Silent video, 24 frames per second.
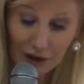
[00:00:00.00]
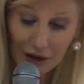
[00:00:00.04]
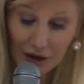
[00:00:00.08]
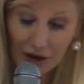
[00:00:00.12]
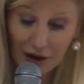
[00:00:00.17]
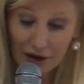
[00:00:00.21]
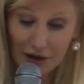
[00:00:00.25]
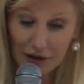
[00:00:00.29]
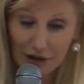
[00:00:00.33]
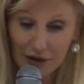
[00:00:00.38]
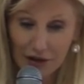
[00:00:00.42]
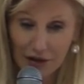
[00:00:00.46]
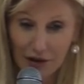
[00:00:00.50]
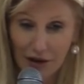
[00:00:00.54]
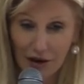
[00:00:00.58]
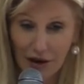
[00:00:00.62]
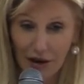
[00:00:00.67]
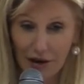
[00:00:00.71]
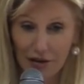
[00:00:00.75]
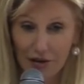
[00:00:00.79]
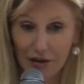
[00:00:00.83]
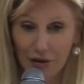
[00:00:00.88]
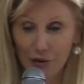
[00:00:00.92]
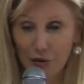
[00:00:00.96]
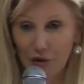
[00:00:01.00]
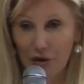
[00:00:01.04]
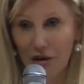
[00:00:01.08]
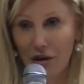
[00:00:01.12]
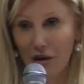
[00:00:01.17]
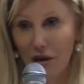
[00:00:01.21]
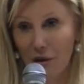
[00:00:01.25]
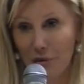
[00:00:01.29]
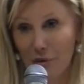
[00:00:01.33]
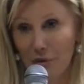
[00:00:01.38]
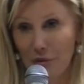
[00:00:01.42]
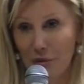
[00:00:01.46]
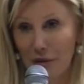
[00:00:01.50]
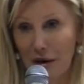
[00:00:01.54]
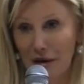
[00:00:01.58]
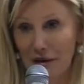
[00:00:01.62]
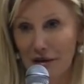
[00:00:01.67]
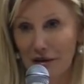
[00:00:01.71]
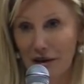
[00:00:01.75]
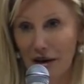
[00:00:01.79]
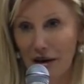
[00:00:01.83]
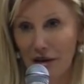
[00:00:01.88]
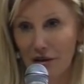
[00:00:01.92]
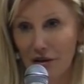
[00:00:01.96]
And I don't want to
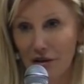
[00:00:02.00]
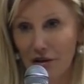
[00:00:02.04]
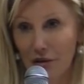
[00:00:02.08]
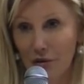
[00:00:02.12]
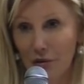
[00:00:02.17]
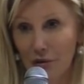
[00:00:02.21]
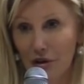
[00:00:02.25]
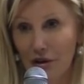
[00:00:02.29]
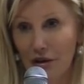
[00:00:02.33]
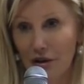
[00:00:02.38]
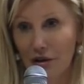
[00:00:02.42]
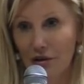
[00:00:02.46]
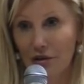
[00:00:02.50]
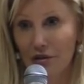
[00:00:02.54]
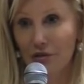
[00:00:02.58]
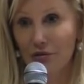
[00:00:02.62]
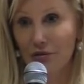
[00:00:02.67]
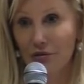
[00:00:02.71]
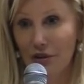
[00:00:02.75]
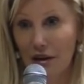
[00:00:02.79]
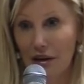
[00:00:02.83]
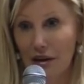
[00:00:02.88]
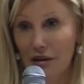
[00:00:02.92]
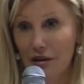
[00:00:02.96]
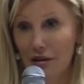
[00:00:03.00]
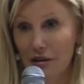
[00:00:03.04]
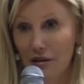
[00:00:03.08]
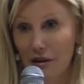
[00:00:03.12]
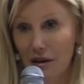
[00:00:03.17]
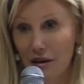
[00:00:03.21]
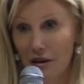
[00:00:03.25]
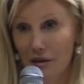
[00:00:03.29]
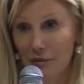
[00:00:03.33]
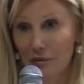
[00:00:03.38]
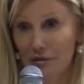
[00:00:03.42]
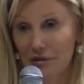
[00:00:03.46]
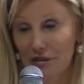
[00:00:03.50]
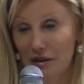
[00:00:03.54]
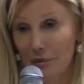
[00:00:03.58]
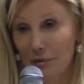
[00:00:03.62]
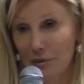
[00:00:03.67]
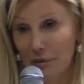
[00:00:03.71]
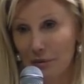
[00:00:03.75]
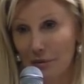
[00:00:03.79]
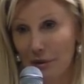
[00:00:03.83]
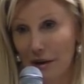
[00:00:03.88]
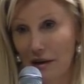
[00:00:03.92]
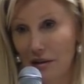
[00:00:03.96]
compromise that. You know, we're going to feed
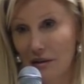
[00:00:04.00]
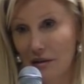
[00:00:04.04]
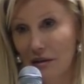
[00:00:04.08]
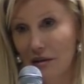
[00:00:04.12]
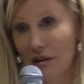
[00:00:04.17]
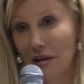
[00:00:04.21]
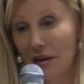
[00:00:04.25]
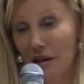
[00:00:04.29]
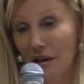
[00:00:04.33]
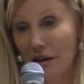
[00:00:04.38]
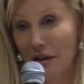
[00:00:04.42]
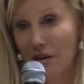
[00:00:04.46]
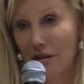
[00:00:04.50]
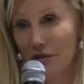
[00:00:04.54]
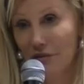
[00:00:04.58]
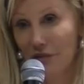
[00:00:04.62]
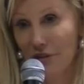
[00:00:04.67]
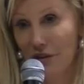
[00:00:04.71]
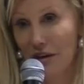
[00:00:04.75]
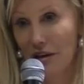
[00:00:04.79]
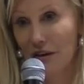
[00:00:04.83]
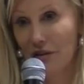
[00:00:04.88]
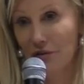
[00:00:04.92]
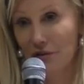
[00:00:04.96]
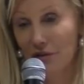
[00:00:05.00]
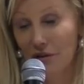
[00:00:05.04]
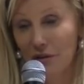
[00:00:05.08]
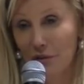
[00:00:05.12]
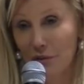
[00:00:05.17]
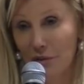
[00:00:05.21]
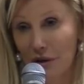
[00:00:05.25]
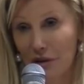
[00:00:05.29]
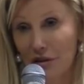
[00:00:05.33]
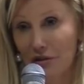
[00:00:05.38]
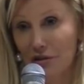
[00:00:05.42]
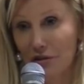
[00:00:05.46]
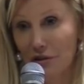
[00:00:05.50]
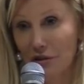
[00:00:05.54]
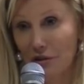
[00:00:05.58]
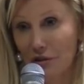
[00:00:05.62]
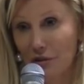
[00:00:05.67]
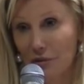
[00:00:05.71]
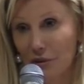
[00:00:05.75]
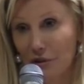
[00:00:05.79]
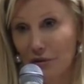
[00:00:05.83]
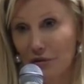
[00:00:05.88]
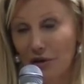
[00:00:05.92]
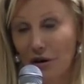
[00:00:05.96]
supplemental feed for the winter,
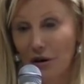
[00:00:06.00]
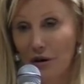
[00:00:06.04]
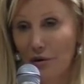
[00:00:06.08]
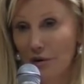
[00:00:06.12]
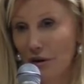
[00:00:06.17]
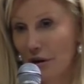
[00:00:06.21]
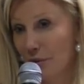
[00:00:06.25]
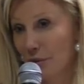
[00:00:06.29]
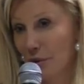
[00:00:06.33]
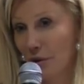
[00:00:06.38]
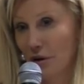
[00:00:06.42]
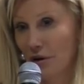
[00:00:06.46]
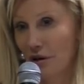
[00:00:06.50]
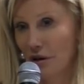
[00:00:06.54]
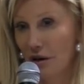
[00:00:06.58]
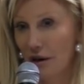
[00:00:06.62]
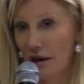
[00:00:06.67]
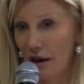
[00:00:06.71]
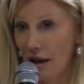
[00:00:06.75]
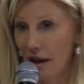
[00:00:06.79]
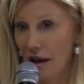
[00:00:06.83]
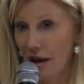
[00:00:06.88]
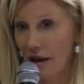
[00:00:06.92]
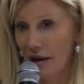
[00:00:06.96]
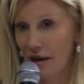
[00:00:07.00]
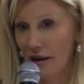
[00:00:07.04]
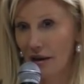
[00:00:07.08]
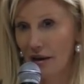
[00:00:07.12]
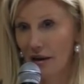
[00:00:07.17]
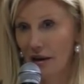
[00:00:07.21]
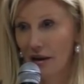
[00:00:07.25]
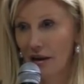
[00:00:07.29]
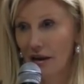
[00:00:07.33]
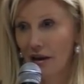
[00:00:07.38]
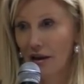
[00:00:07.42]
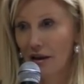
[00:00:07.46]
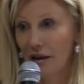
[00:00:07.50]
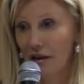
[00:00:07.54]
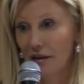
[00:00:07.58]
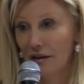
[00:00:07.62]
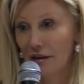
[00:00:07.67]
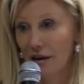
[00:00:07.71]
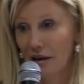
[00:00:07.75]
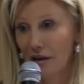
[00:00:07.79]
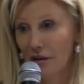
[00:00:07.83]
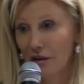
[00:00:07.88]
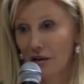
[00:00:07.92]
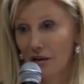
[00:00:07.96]
and we've already bought our hay.
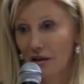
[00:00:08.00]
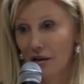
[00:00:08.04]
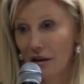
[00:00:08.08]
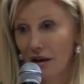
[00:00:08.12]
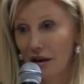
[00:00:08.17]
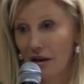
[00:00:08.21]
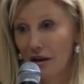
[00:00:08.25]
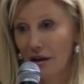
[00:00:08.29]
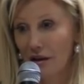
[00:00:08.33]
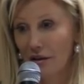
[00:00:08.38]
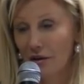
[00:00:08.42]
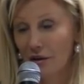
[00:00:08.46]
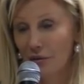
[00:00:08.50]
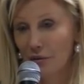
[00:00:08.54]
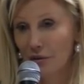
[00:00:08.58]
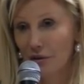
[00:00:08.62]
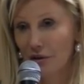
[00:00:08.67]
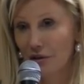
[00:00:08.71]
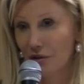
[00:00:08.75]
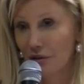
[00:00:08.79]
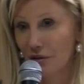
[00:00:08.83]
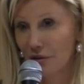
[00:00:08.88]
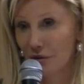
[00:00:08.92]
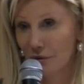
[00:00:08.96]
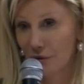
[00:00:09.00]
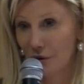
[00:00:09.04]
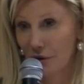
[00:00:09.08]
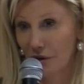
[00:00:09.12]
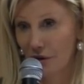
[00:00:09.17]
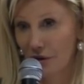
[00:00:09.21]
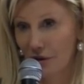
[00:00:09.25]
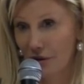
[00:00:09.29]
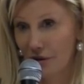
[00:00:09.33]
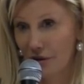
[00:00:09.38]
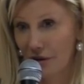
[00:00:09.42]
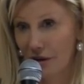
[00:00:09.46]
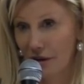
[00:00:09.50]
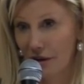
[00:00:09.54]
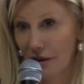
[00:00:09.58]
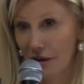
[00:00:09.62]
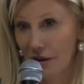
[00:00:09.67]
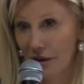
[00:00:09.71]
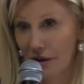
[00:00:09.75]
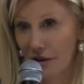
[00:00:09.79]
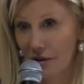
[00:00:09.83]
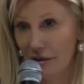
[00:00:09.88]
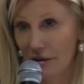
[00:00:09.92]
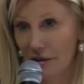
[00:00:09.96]
Now, I don't want to do the wrong thing
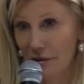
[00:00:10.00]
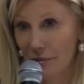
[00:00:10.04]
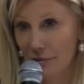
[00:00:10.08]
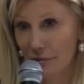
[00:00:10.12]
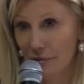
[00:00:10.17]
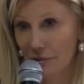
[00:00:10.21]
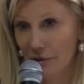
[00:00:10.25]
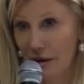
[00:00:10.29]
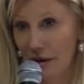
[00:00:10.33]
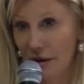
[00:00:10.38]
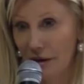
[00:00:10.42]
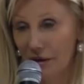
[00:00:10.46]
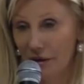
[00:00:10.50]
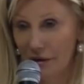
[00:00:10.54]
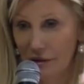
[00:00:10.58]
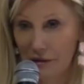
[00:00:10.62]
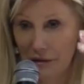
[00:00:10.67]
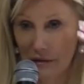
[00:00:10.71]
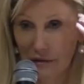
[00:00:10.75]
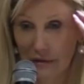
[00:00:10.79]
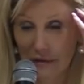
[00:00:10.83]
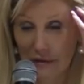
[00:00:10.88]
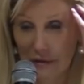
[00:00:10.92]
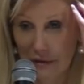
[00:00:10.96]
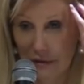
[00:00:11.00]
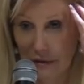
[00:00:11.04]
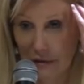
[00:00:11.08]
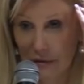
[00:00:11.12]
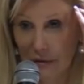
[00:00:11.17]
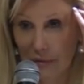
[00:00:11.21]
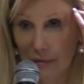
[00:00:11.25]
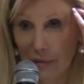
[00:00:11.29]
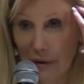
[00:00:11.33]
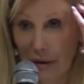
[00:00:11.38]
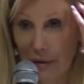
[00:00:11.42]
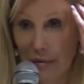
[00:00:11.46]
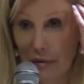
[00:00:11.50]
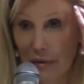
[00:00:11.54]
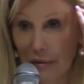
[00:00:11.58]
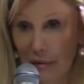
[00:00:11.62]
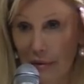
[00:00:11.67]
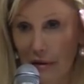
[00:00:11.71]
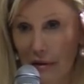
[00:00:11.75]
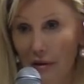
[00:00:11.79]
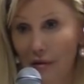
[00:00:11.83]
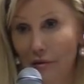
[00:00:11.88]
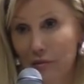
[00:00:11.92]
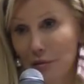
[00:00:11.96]
and end up like a, you know, a puppy
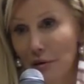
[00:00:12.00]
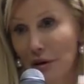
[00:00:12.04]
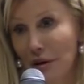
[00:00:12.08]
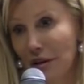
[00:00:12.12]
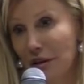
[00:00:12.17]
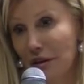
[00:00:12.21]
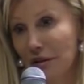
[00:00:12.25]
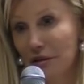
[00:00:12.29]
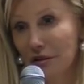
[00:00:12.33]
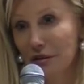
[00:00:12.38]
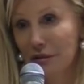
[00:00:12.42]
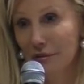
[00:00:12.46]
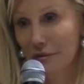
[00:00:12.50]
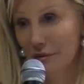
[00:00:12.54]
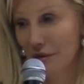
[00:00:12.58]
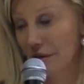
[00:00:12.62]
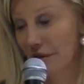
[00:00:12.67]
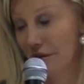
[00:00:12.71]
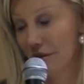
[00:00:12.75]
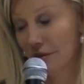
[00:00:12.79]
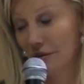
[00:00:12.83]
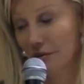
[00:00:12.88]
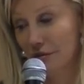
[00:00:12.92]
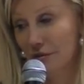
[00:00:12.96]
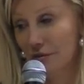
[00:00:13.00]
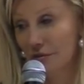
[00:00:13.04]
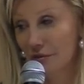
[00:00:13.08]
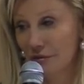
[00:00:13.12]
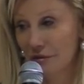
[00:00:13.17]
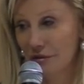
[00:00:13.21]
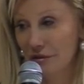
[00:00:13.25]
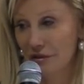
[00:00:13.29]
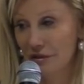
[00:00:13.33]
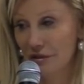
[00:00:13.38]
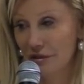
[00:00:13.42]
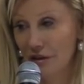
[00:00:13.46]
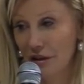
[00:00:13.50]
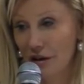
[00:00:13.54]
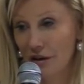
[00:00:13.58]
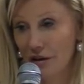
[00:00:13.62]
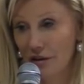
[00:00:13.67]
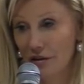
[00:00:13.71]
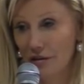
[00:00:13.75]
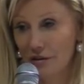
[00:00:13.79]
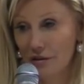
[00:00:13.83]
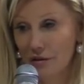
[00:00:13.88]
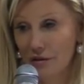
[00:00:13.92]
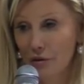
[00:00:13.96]
mill where you, you know,
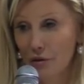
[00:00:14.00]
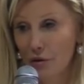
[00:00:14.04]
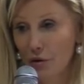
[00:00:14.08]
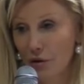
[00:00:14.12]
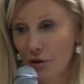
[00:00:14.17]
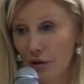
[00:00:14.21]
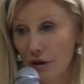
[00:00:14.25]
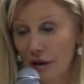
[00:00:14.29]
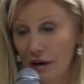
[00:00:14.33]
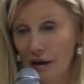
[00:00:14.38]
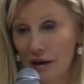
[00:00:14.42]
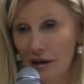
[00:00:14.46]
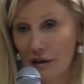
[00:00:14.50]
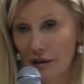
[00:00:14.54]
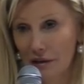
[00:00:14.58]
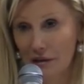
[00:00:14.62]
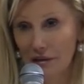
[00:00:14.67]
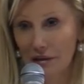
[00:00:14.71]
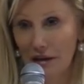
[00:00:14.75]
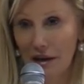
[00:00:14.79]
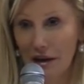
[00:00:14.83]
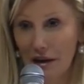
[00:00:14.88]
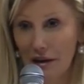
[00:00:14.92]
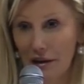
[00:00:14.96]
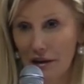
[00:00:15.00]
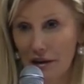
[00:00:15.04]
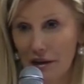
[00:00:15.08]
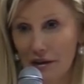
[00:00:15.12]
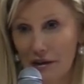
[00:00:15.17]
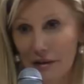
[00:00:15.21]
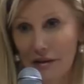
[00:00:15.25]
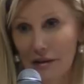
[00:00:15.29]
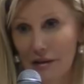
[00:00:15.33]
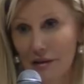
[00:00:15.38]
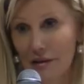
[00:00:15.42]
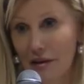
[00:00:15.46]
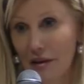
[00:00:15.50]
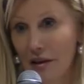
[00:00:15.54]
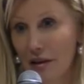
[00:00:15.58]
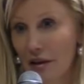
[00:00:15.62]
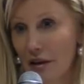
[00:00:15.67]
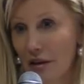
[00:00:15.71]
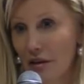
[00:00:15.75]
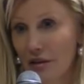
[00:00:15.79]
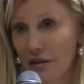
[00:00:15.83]
start hoarding and taking, and